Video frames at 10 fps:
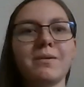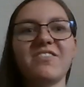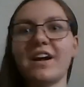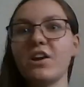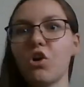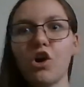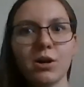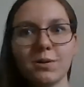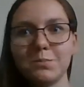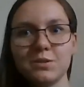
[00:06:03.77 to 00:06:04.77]
mummified
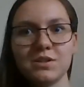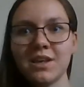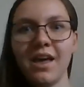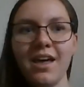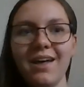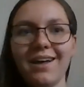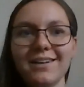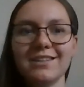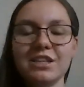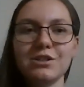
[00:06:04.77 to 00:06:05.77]
arms,
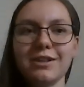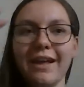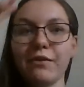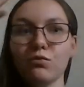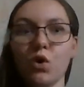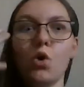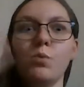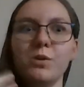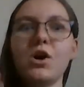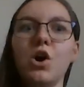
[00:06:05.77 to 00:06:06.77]
these like
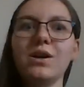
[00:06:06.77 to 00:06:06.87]
robed,